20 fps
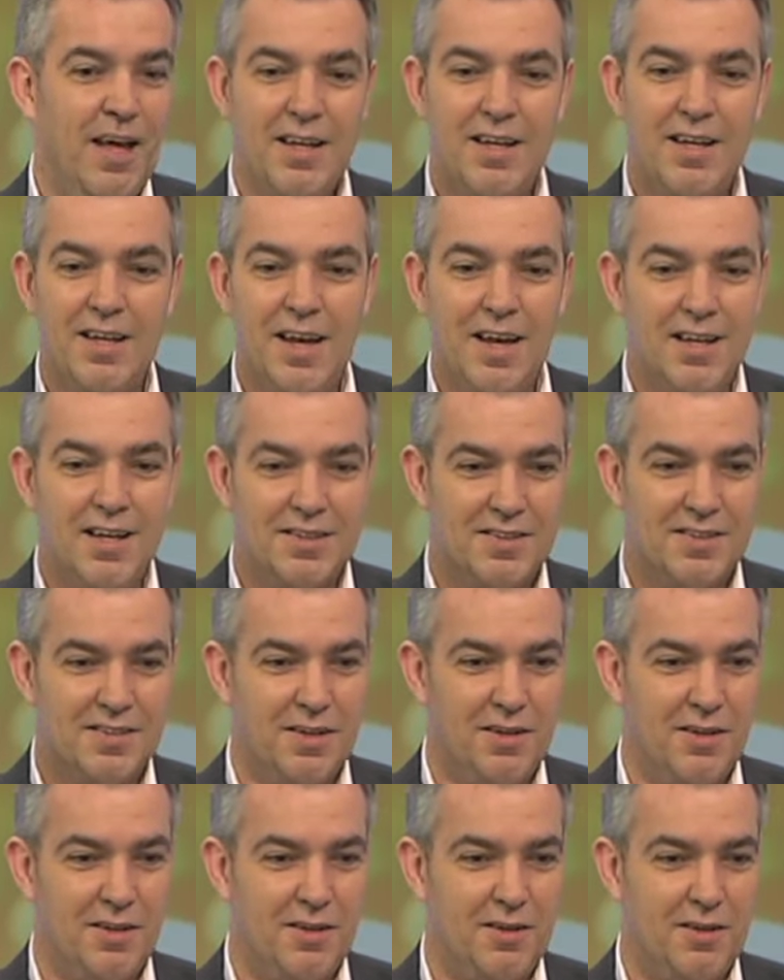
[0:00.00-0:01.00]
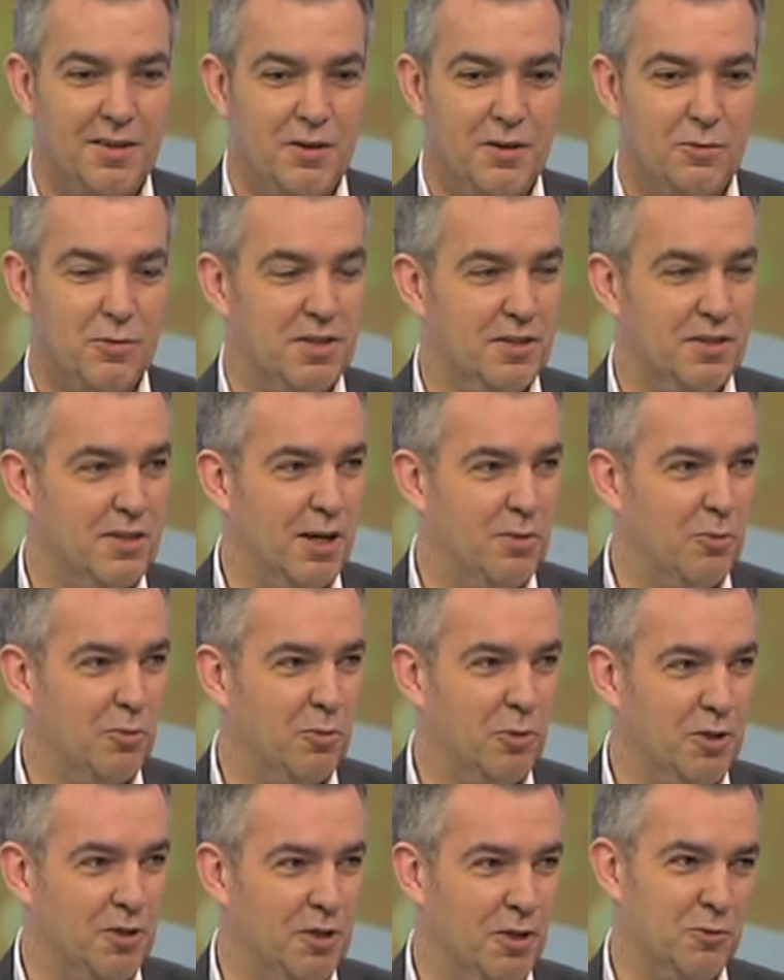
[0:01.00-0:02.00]
Yes, I think there was a
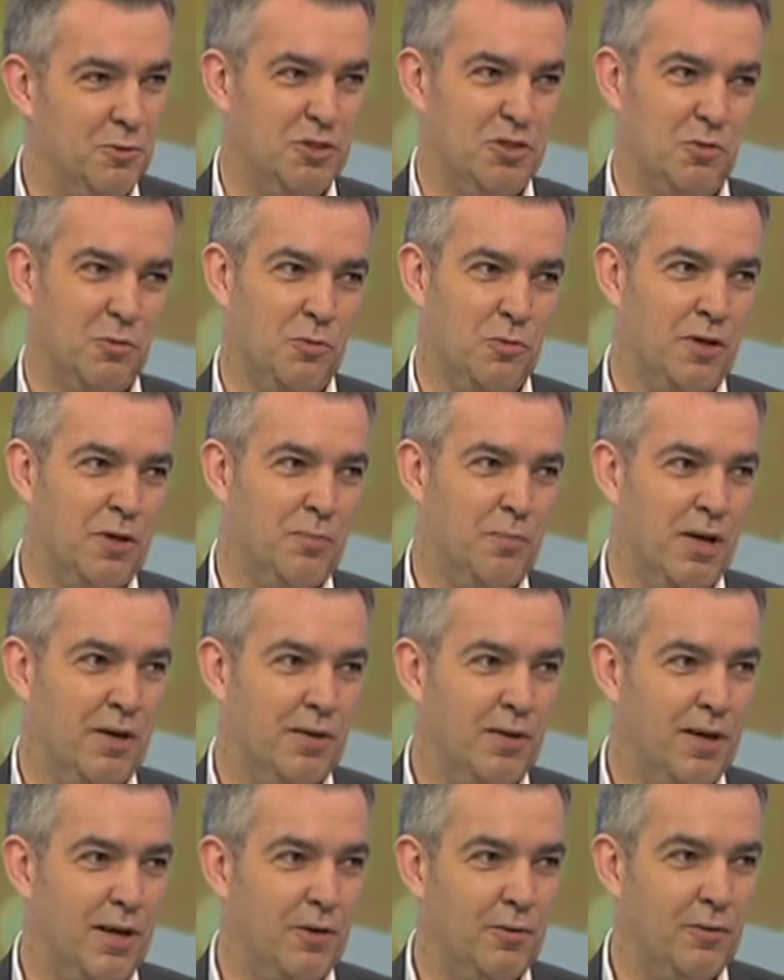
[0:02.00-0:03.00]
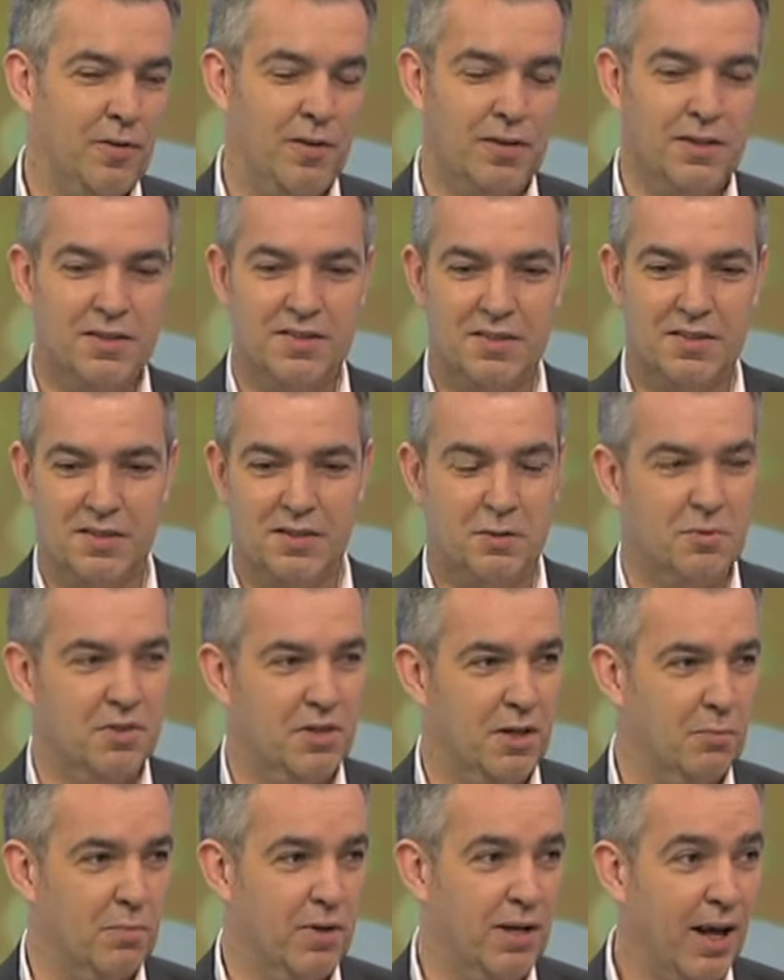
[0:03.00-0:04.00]
tabloid news story about how these systems
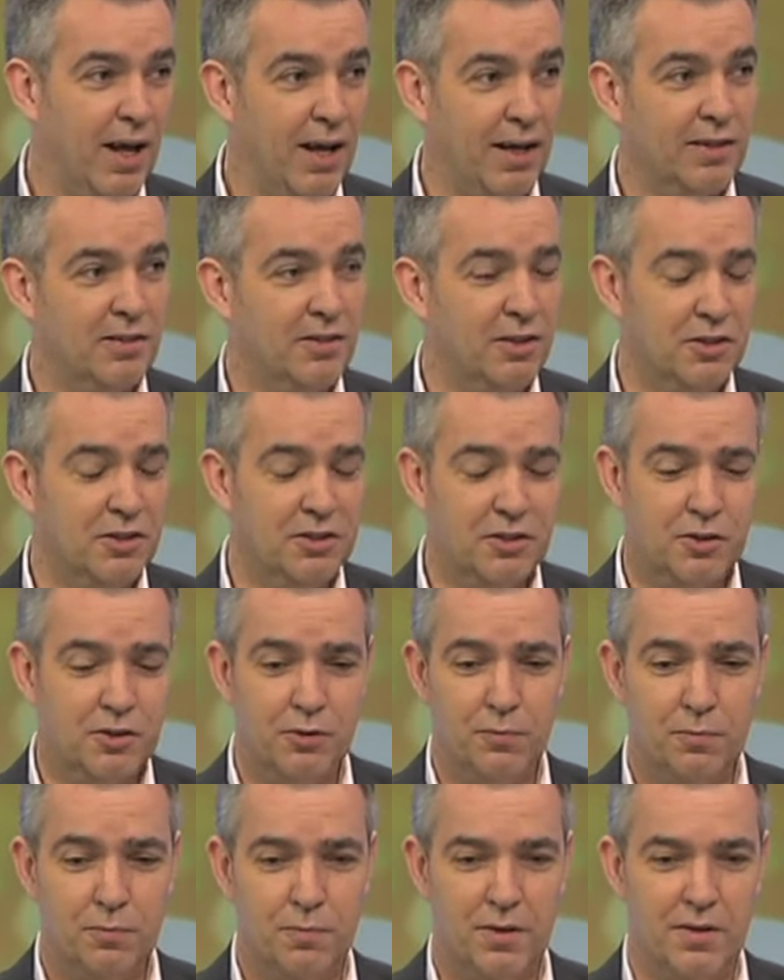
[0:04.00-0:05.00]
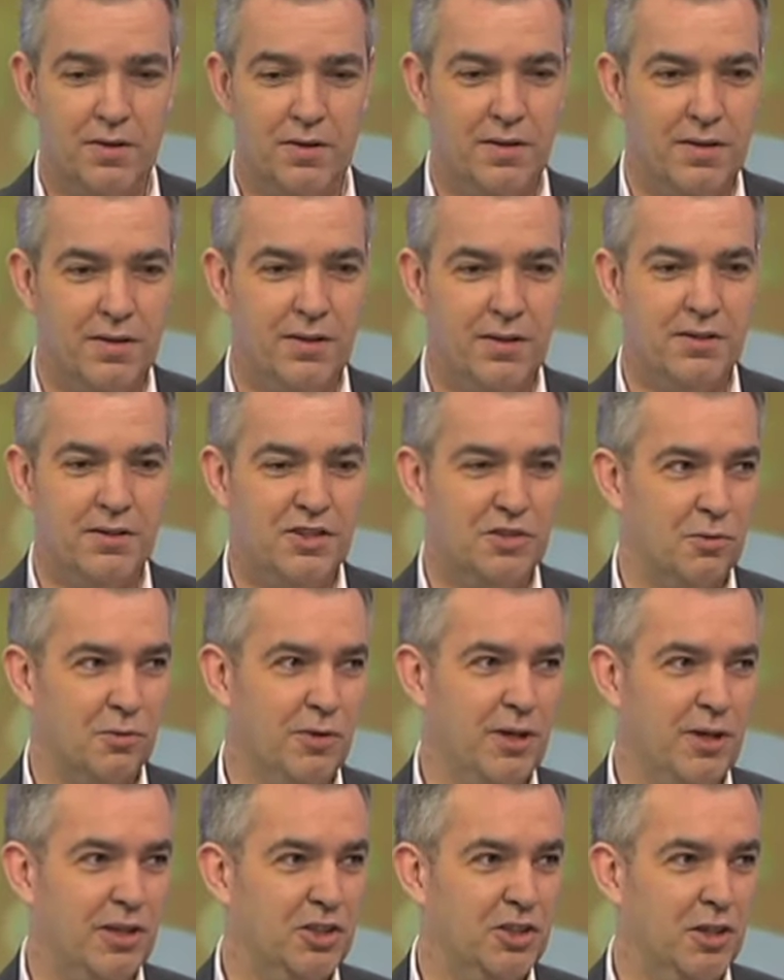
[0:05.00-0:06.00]
can be hacked into, but the story
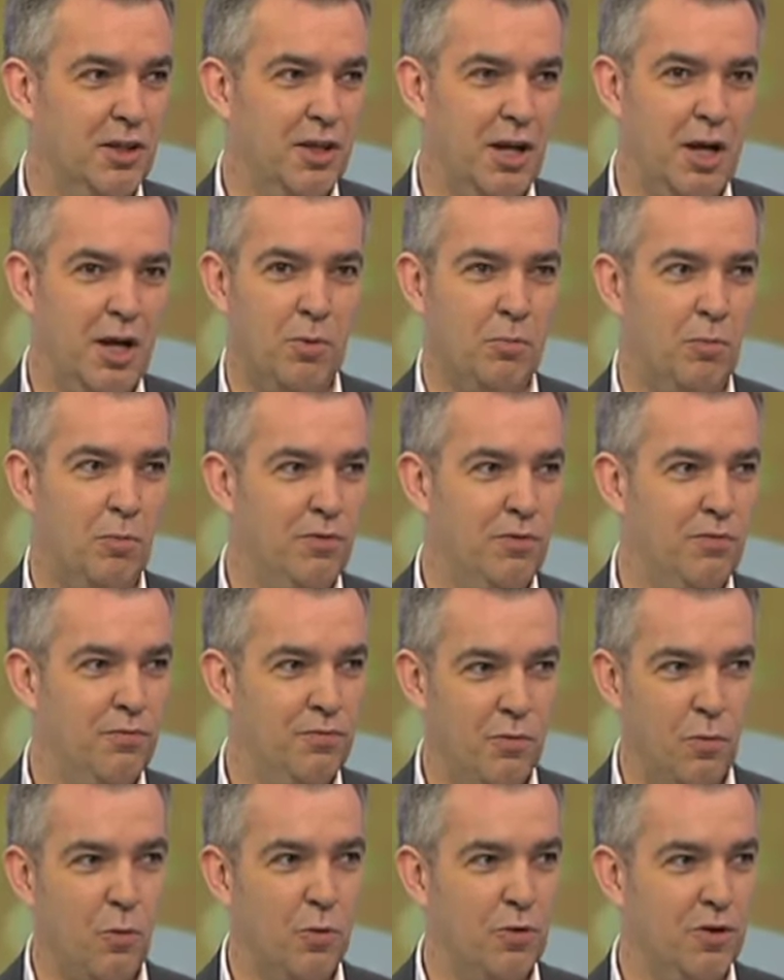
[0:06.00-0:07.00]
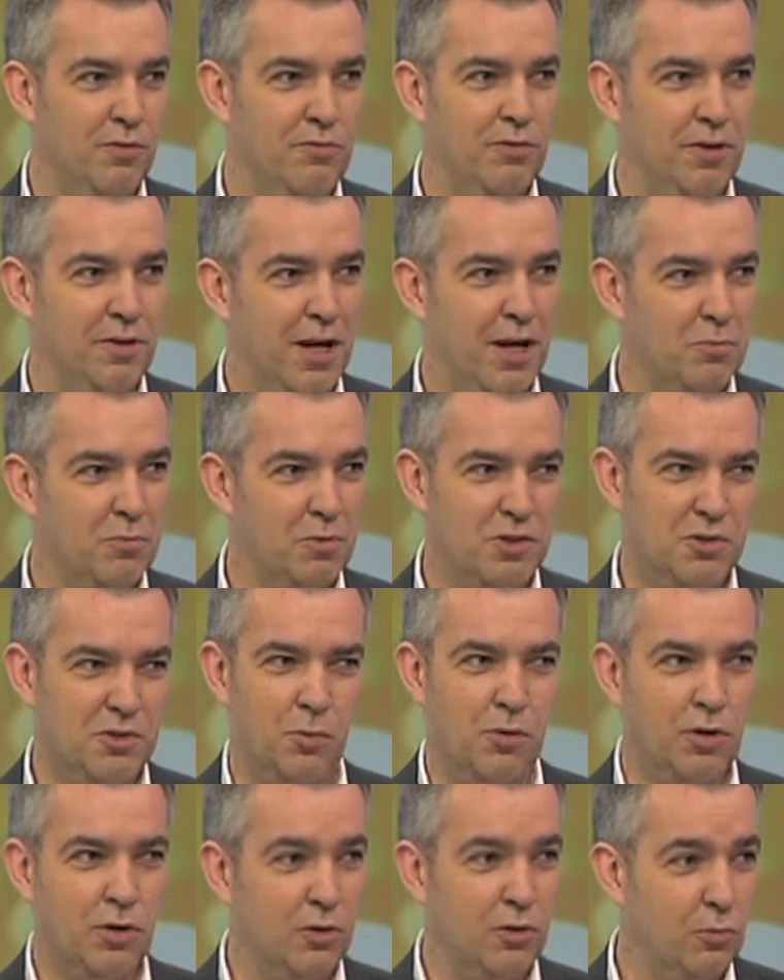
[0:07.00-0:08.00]
actually came up with 4 different cameras
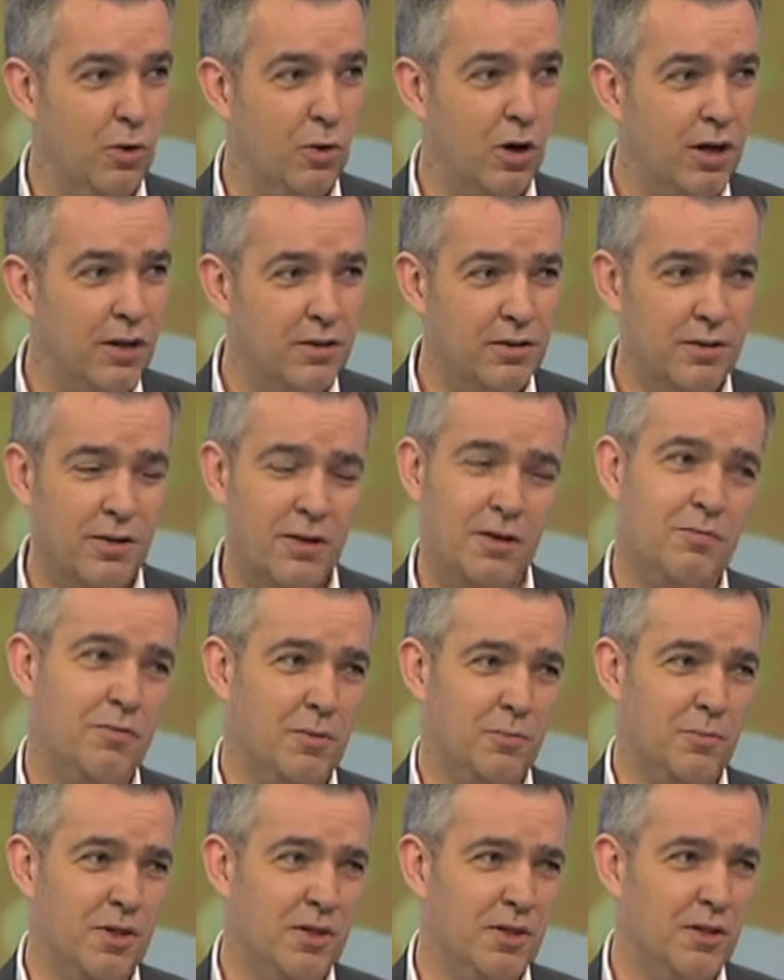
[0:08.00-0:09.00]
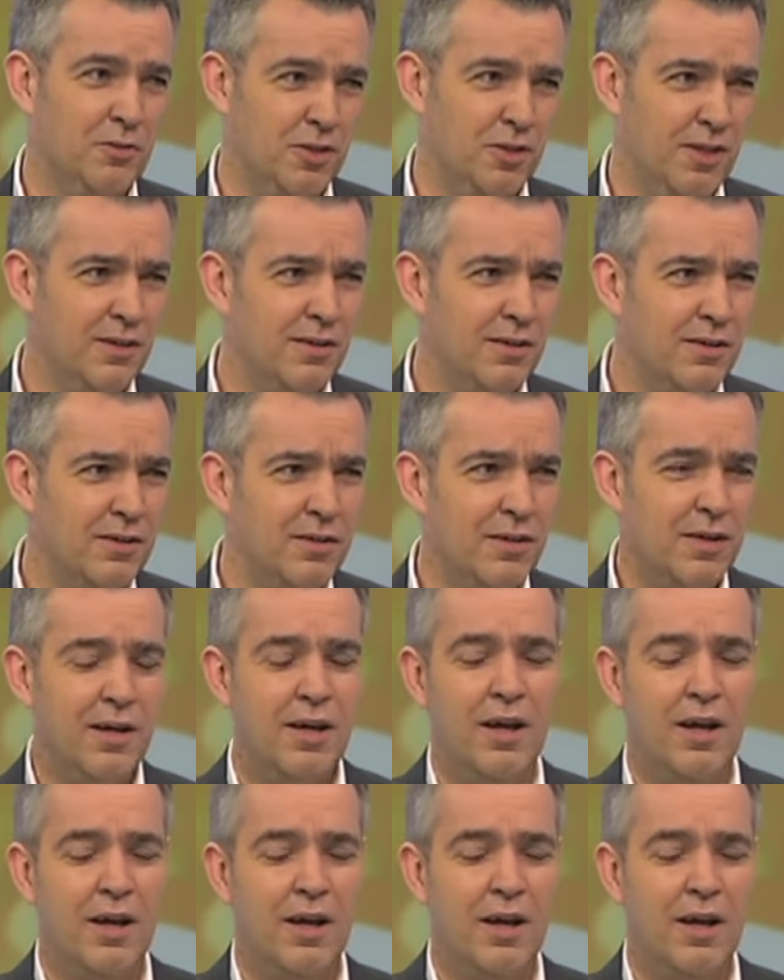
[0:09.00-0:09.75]
worldwide, none of them in New Zealand,